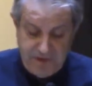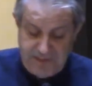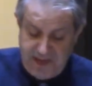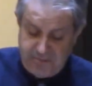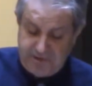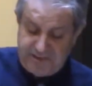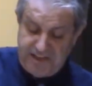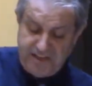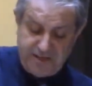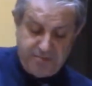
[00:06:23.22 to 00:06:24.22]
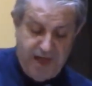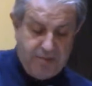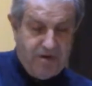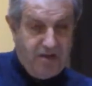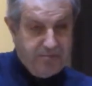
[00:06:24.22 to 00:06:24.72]
But they had been sent to
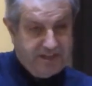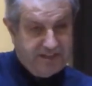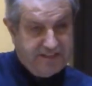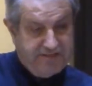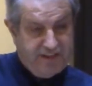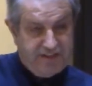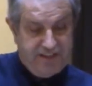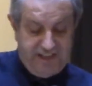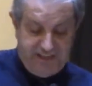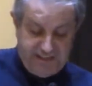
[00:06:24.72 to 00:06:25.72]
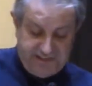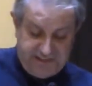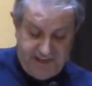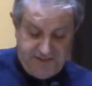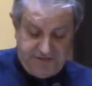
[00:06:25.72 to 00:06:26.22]
Babylon because of their sin, and
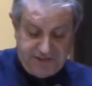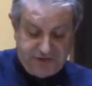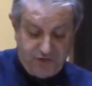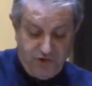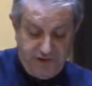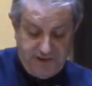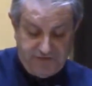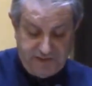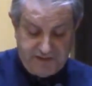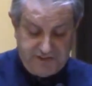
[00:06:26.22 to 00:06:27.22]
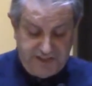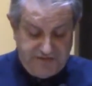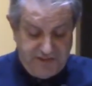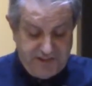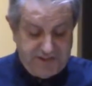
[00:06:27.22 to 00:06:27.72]
instead of destroying them for their
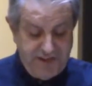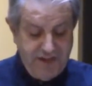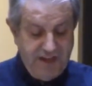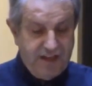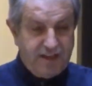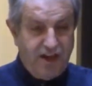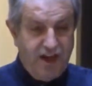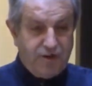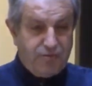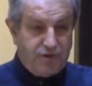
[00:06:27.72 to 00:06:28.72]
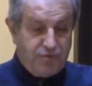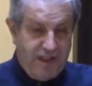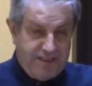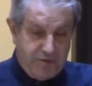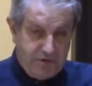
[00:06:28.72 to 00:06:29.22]
sinfulness, God would,
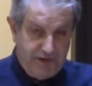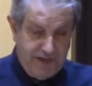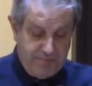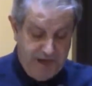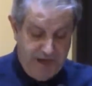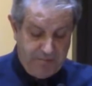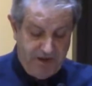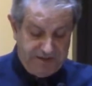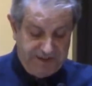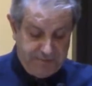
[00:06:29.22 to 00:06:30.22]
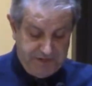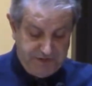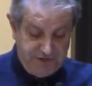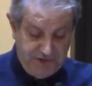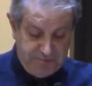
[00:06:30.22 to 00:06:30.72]
while they were in Babylon,
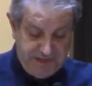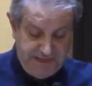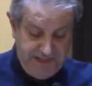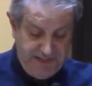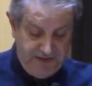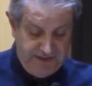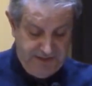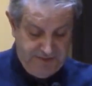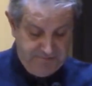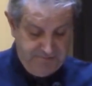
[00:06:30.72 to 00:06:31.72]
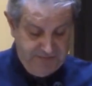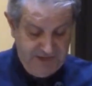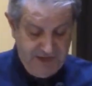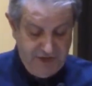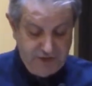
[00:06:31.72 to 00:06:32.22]
simply turn up the heat on
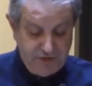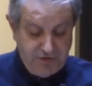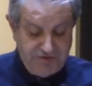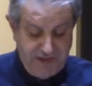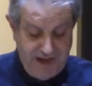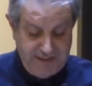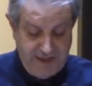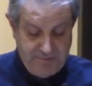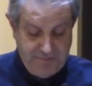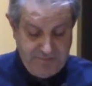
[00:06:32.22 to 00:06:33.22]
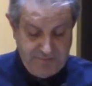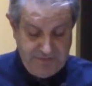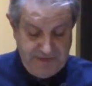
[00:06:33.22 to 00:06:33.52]
them to refine them.